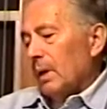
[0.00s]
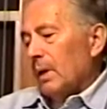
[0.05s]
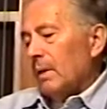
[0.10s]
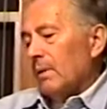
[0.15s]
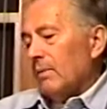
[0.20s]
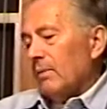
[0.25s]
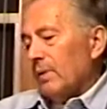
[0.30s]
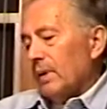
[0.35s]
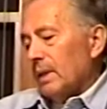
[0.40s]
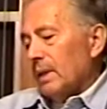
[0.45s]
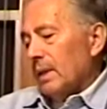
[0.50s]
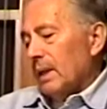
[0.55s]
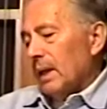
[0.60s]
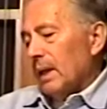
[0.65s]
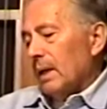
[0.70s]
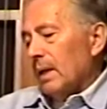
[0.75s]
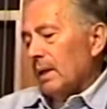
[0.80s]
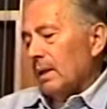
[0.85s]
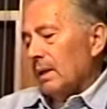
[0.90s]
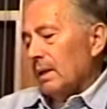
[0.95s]
of
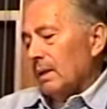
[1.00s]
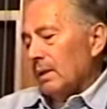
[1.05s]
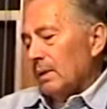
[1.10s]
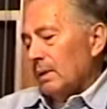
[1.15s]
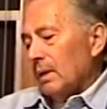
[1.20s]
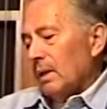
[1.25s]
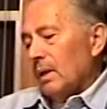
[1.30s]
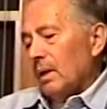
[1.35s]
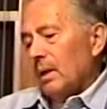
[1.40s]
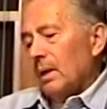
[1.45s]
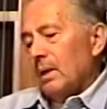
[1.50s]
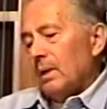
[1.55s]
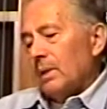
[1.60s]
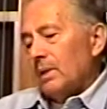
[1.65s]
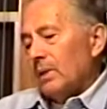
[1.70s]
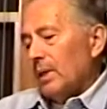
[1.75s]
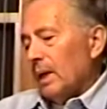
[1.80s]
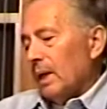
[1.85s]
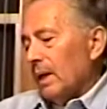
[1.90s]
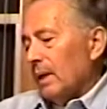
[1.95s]
fatalities, a lot of
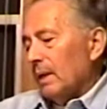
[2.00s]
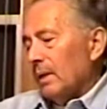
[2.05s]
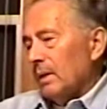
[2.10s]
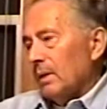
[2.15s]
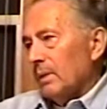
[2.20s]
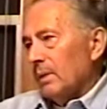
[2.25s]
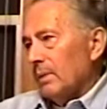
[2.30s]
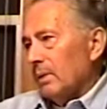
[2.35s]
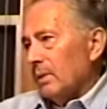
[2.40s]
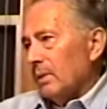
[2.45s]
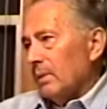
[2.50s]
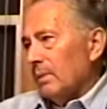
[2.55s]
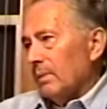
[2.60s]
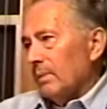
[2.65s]
sadness.